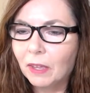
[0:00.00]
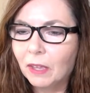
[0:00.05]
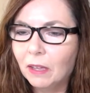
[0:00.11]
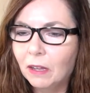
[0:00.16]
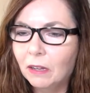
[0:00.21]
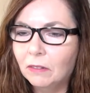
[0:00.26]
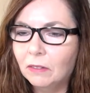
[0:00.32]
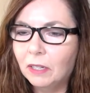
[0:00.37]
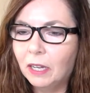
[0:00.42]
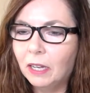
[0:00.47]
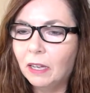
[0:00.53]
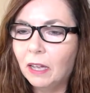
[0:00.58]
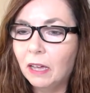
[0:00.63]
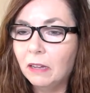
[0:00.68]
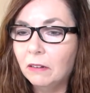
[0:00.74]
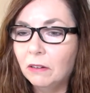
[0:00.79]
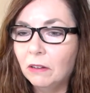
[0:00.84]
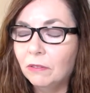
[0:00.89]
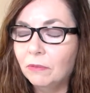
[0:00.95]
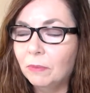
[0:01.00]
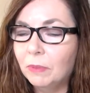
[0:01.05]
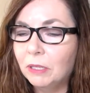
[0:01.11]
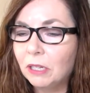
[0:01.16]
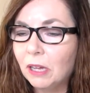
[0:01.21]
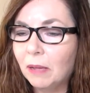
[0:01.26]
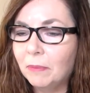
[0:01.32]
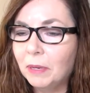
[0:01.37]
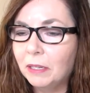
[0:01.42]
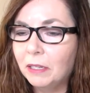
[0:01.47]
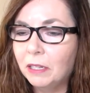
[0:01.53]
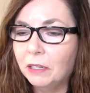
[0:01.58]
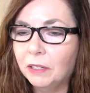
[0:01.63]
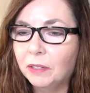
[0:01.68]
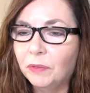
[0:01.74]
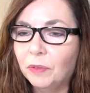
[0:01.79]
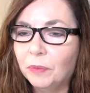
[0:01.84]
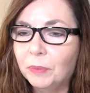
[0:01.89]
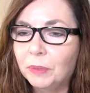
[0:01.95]
Okay. I don't know. I'm not
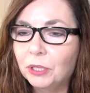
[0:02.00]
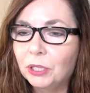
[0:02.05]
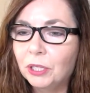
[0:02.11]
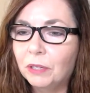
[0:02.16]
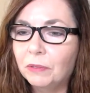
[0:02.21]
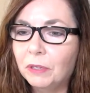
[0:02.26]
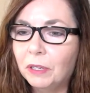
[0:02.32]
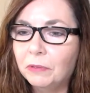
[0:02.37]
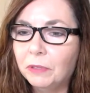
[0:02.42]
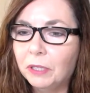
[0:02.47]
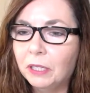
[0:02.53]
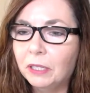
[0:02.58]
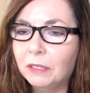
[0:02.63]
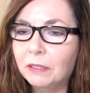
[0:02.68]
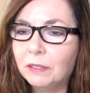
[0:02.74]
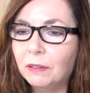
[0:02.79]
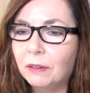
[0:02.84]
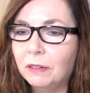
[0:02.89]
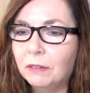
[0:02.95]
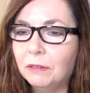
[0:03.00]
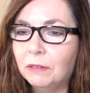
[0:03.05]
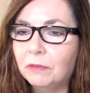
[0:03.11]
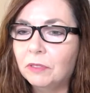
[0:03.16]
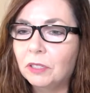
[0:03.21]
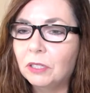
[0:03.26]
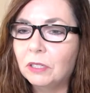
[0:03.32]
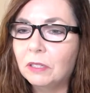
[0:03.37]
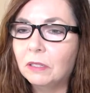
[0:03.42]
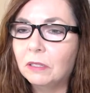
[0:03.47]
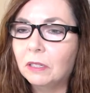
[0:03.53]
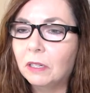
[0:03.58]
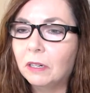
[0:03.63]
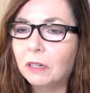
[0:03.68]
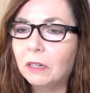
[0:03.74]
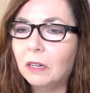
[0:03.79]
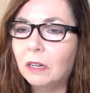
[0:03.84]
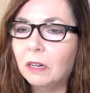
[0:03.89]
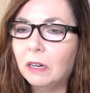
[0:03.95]
hearing from Michelle Rodriguez, so I don't know if she's still
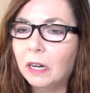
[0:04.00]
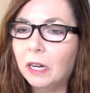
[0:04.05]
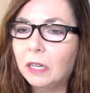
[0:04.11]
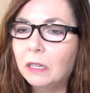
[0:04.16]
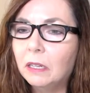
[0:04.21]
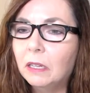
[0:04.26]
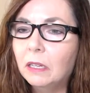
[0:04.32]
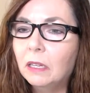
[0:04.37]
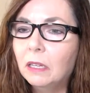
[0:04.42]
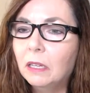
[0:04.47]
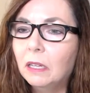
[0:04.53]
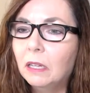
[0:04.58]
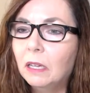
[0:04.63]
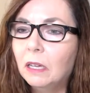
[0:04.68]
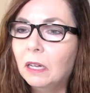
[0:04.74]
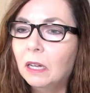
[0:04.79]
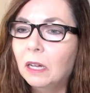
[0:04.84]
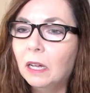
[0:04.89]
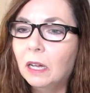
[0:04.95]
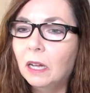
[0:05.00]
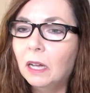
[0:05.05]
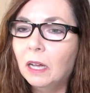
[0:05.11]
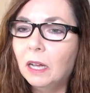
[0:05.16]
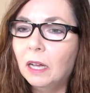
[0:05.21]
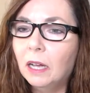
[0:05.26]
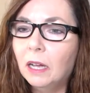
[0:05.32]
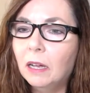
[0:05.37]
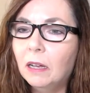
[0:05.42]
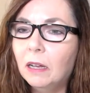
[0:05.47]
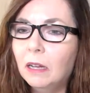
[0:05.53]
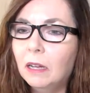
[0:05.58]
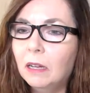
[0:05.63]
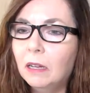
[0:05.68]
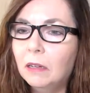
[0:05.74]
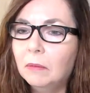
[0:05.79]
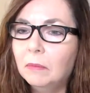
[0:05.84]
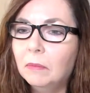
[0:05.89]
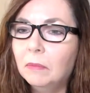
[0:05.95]
here. All right.
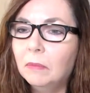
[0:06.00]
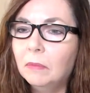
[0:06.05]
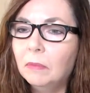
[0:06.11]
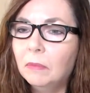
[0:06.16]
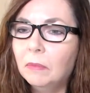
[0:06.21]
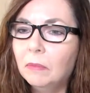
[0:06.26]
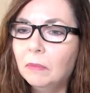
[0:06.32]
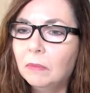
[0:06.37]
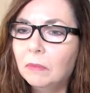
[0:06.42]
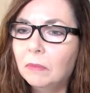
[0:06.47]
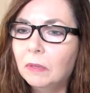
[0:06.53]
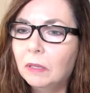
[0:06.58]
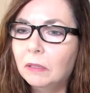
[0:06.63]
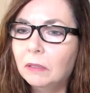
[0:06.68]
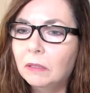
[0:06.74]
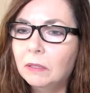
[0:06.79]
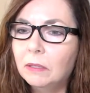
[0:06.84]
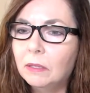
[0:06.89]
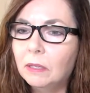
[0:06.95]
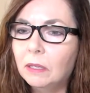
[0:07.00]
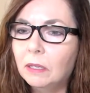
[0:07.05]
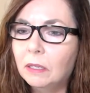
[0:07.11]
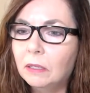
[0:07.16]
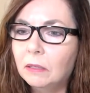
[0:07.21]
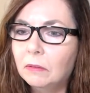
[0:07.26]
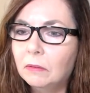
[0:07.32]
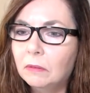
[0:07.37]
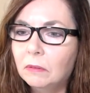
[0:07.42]
Um, let's see.